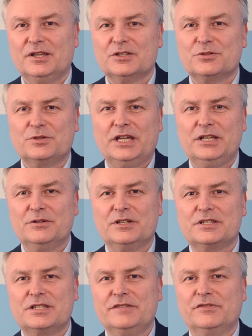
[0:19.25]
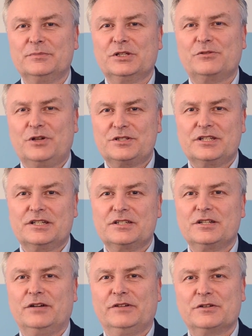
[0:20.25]
Today you can see from the
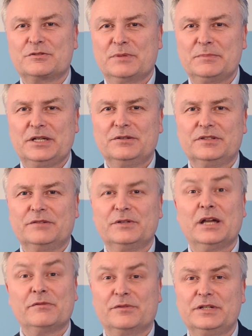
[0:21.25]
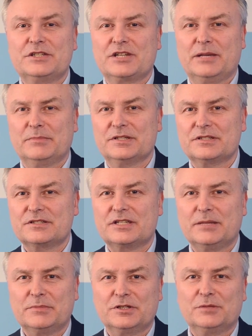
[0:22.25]
cross-section of our SwimCount that we have three chambers,
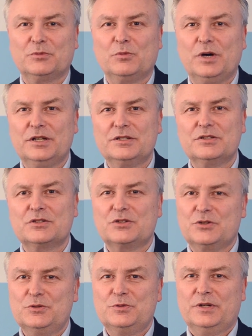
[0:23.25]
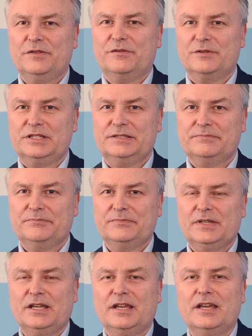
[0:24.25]
chamber number 1, 2 and 3.
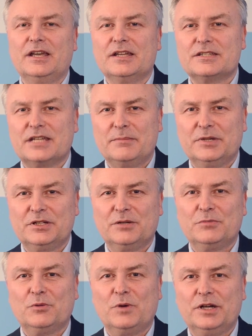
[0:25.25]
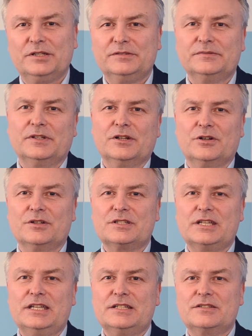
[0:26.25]
Chamber number 1
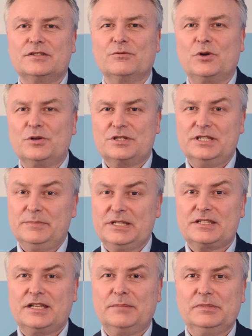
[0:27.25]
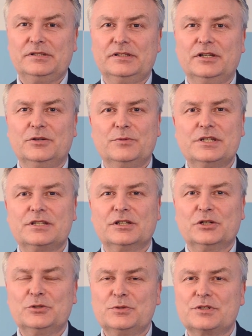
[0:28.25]
contains the raw semen sample, which
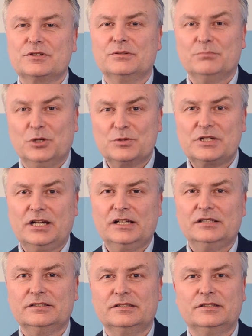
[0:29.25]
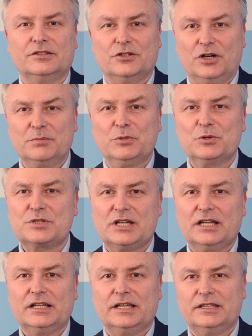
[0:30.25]
includes motile,
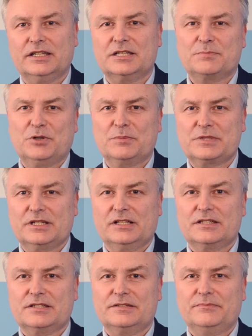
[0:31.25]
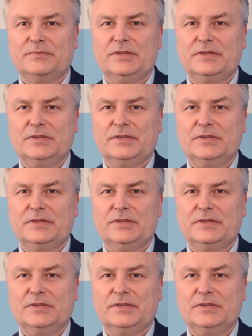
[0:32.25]
non-motile and dead sperm cells.